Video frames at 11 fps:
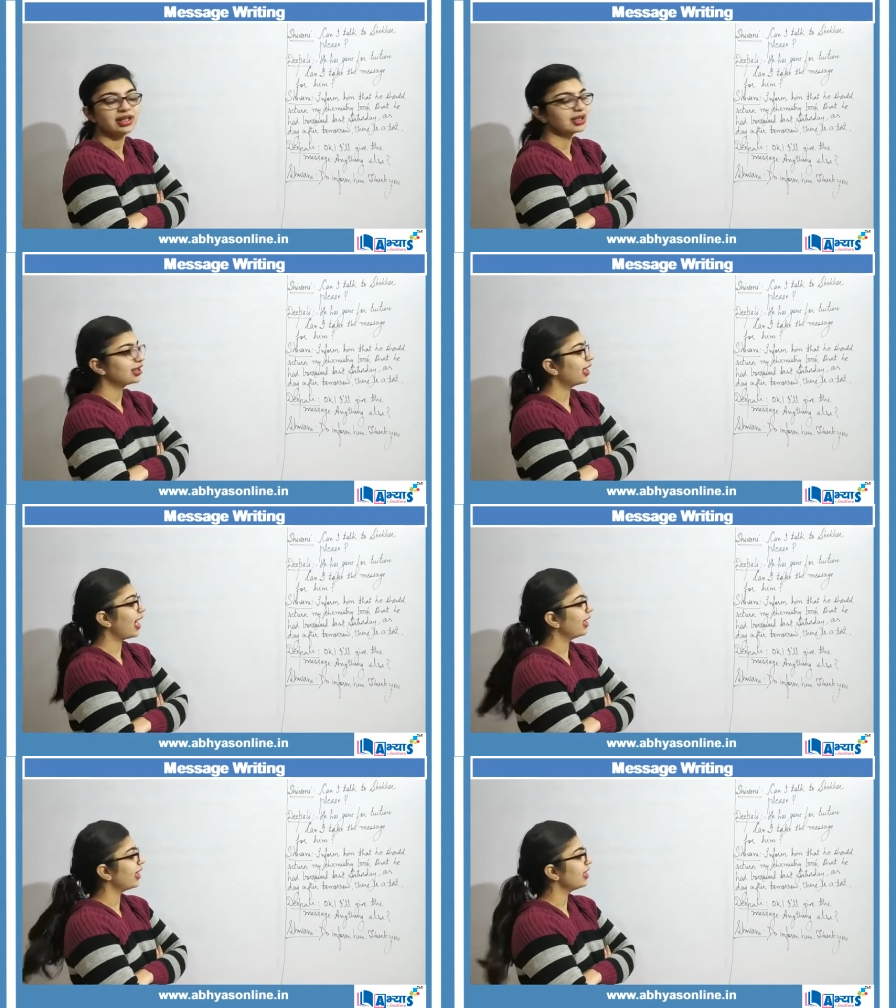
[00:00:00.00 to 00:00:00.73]

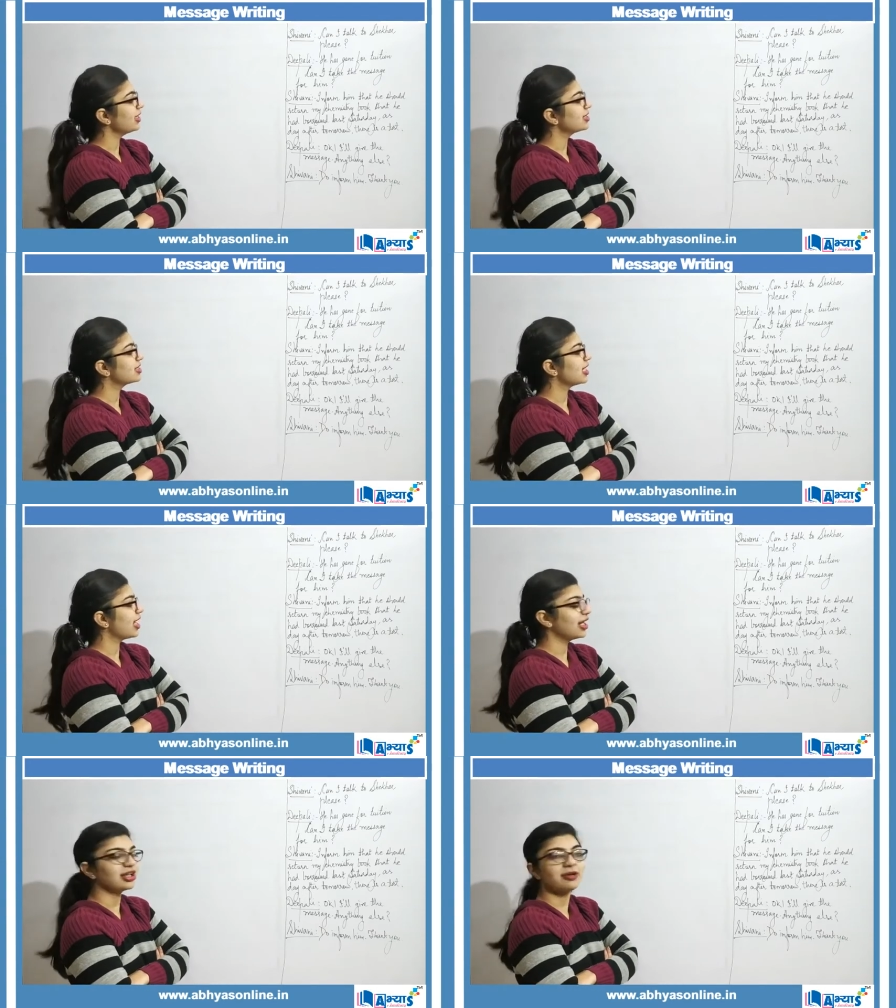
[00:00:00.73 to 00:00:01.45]
Can I
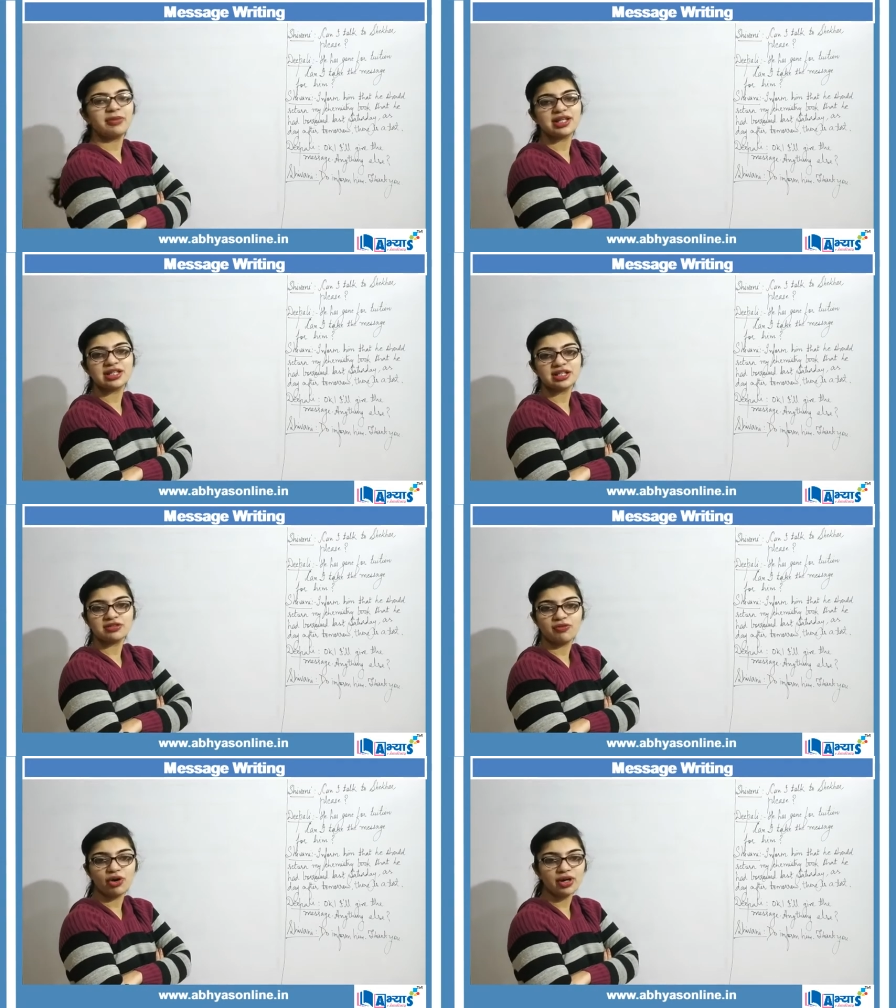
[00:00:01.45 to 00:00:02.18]
take the message
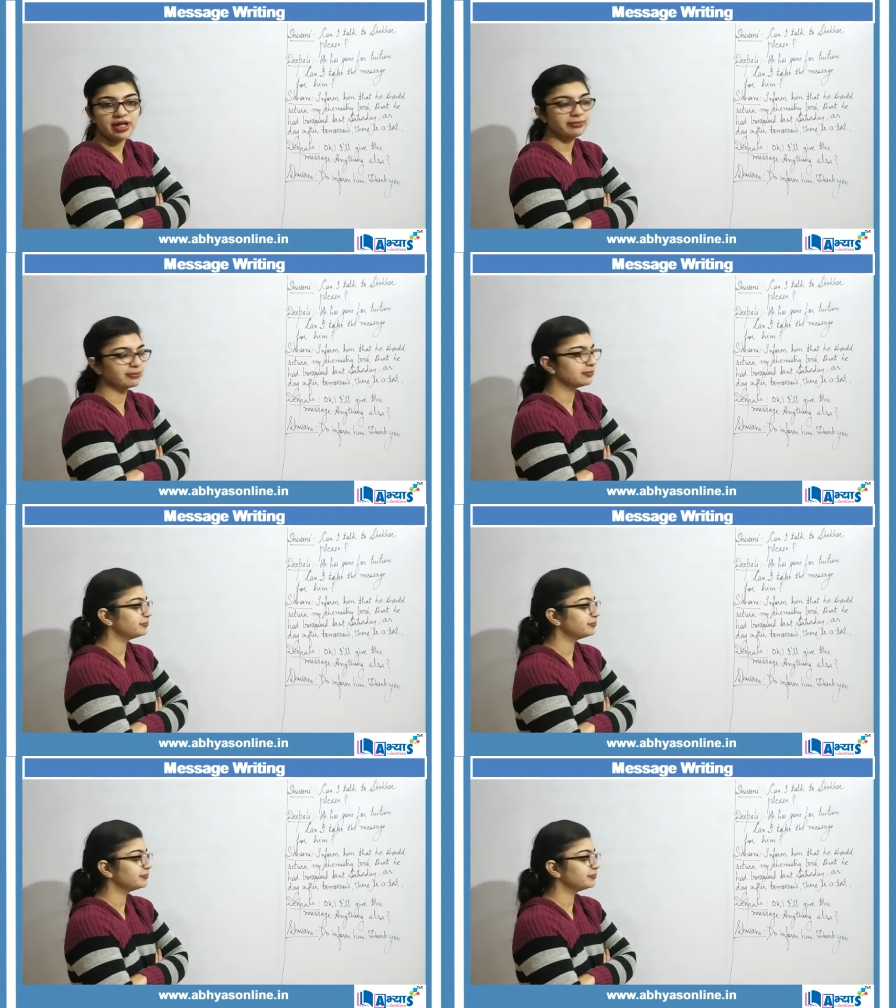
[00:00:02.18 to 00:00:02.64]
for him?